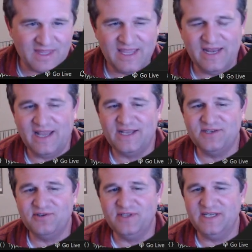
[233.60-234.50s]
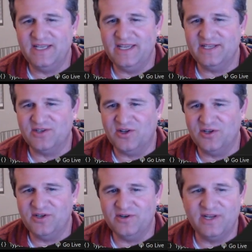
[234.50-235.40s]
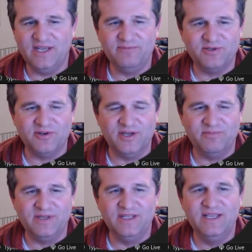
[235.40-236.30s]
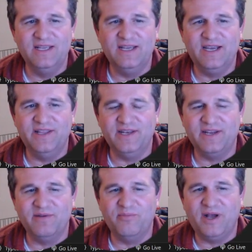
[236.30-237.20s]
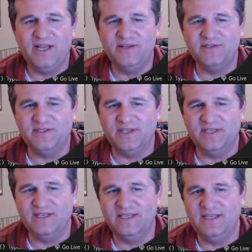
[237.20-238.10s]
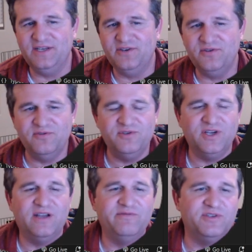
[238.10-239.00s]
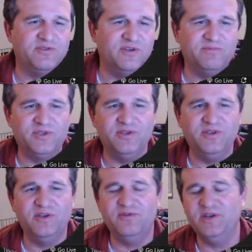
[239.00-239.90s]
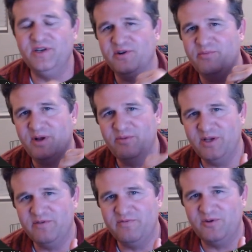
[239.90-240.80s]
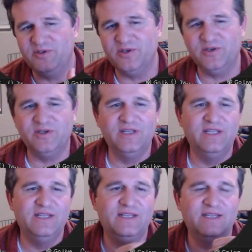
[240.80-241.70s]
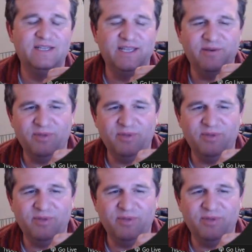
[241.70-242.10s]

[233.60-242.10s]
it actually takes all your TypeScript and then it compiles it into JavaScript. So you go into your public folder, it